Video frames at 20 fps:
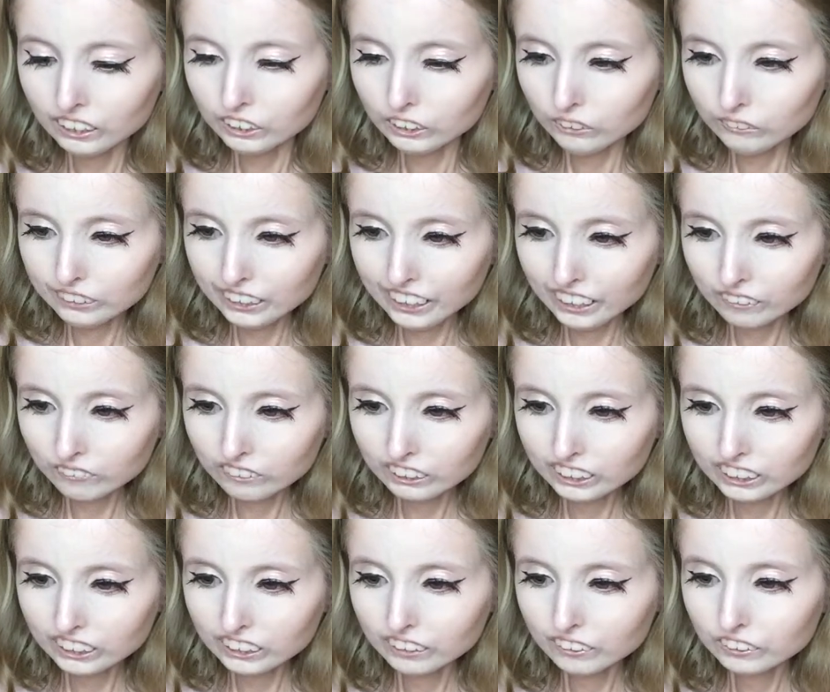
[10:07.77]
You can't
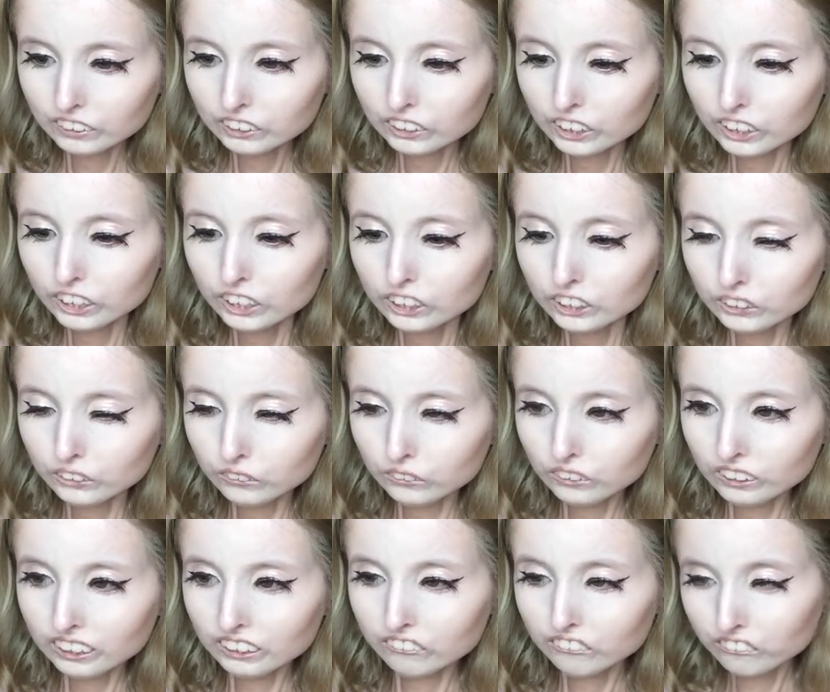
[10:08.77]
really
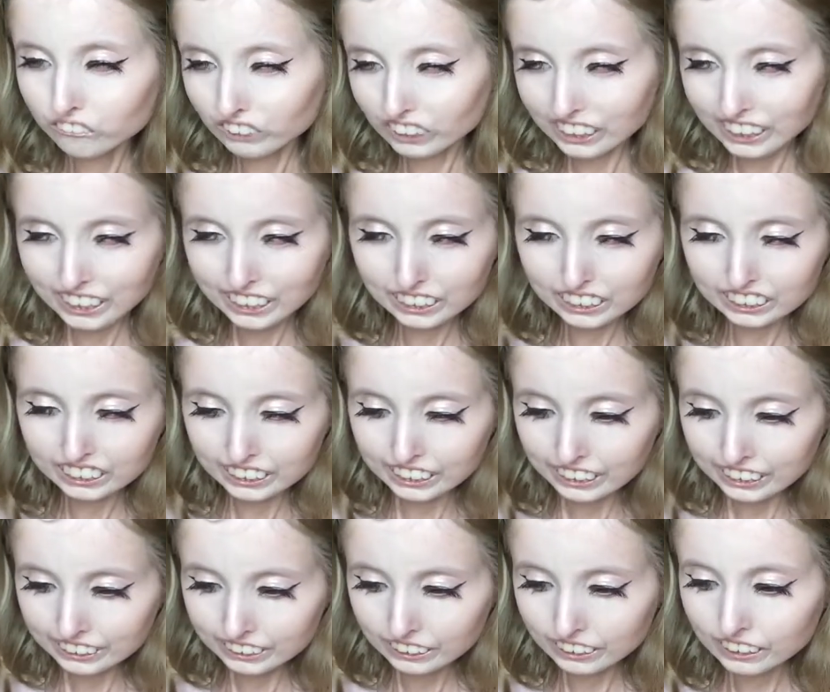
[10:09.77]
do the flip
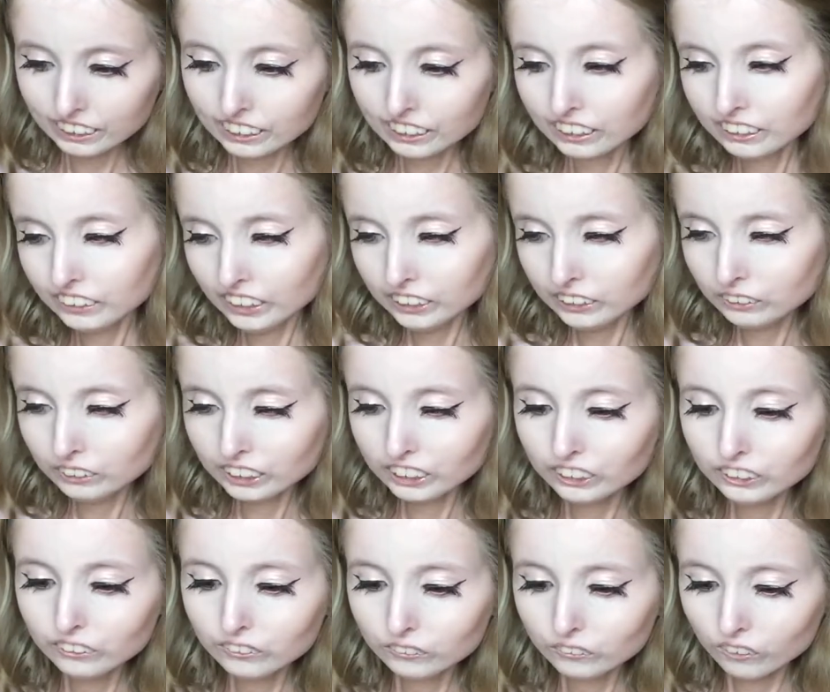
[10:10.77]
thing that you can
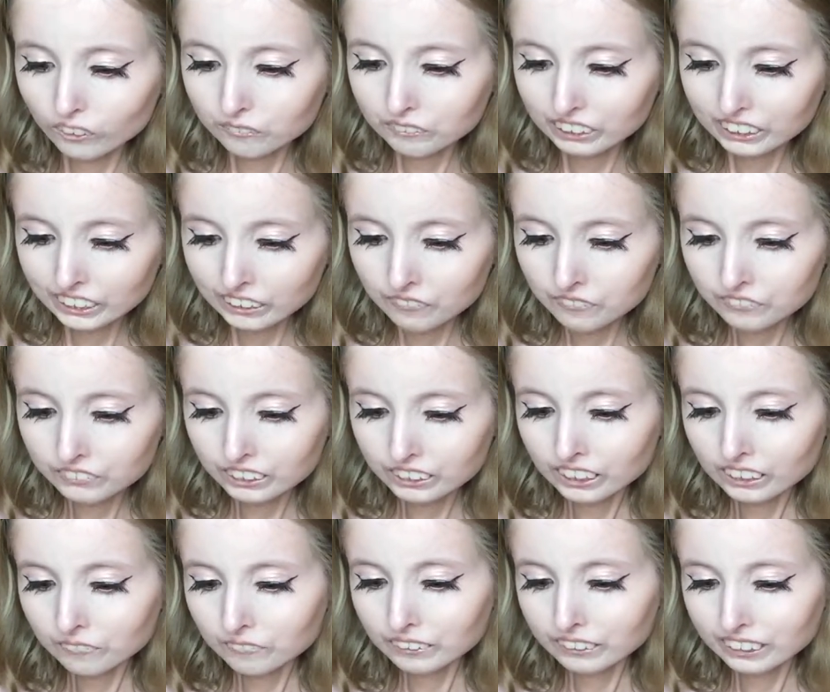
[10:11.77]
do normally
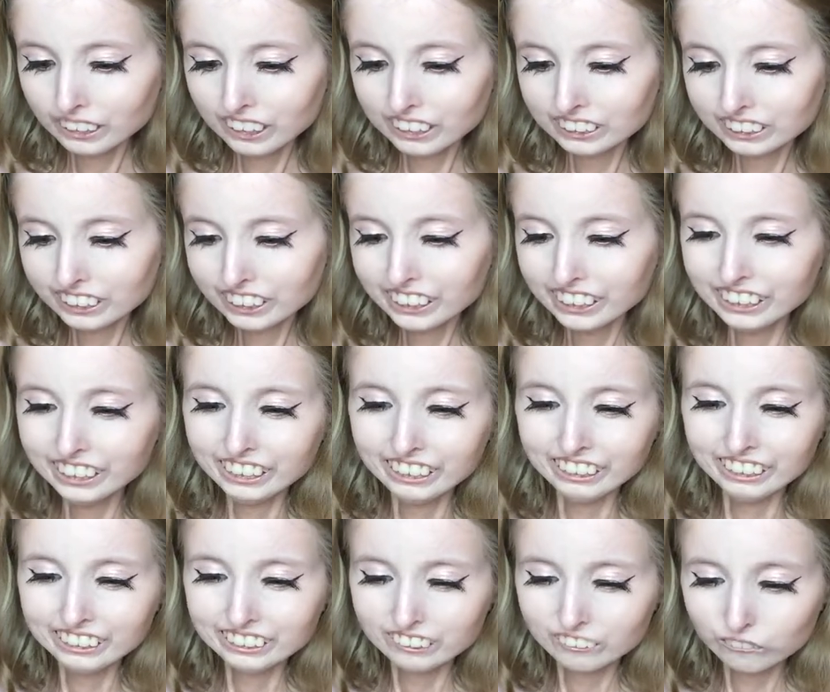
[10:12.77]
because it
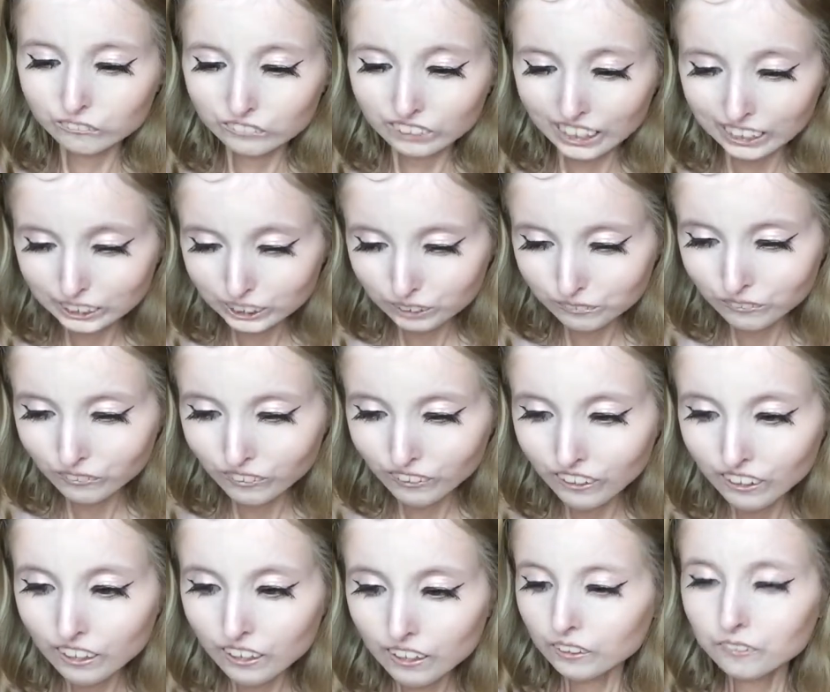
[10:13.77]
isn't flexible,
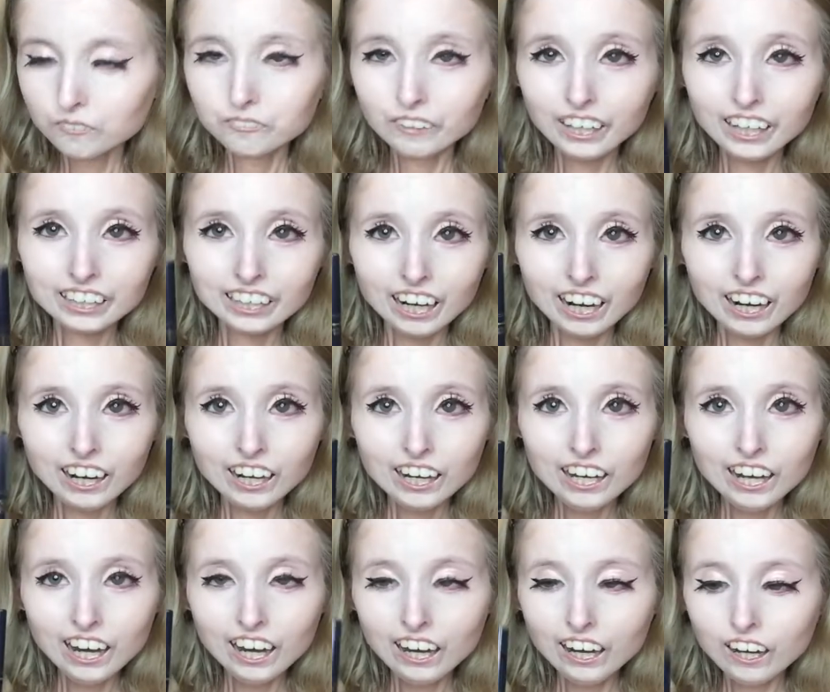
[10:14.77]
but I
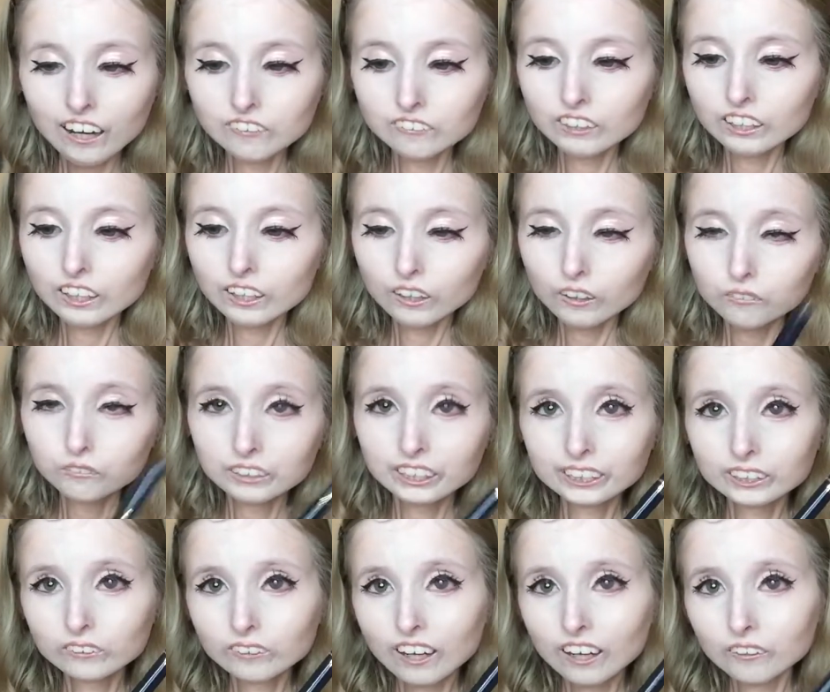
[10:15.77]
have
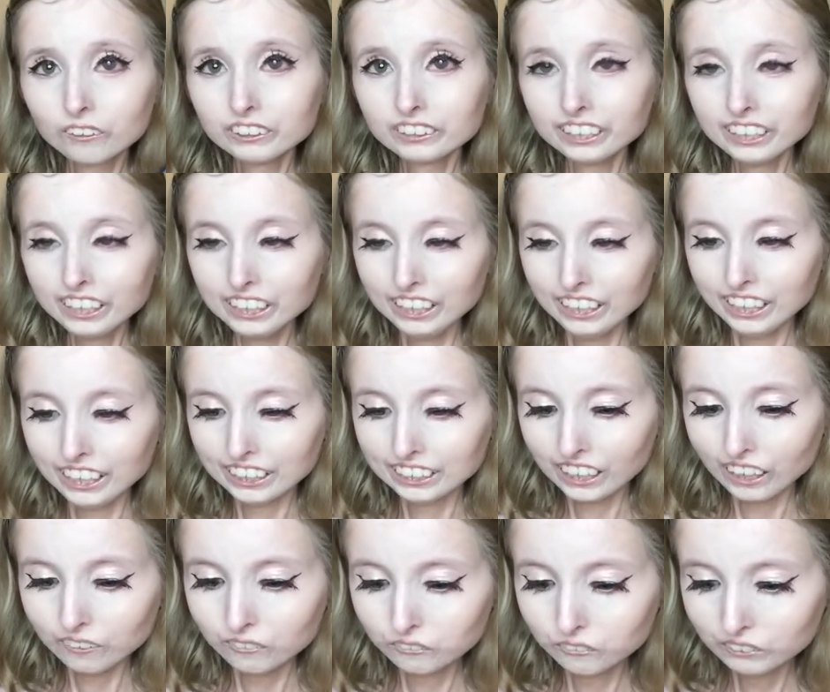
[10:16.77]
played around with it and
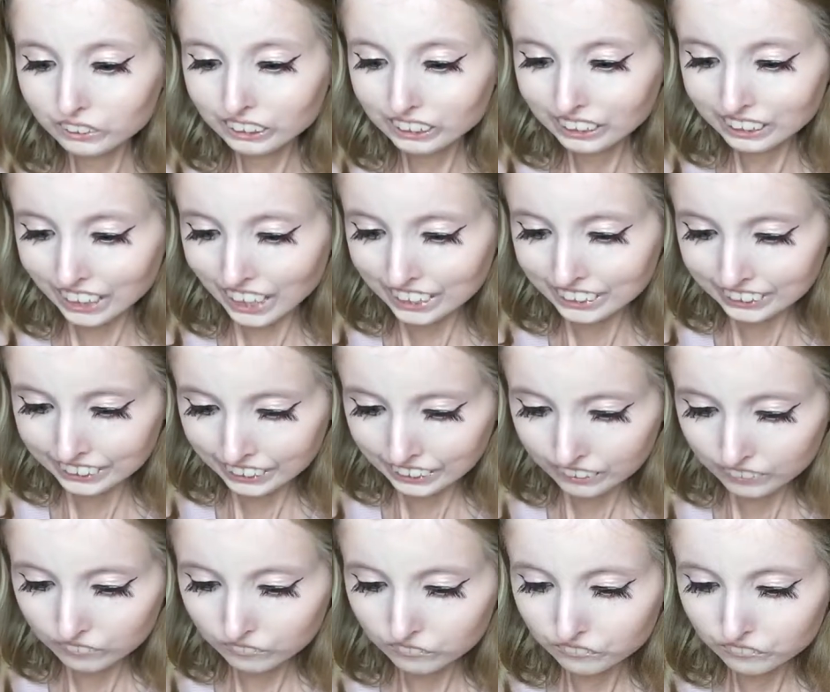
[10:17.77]
I really like it.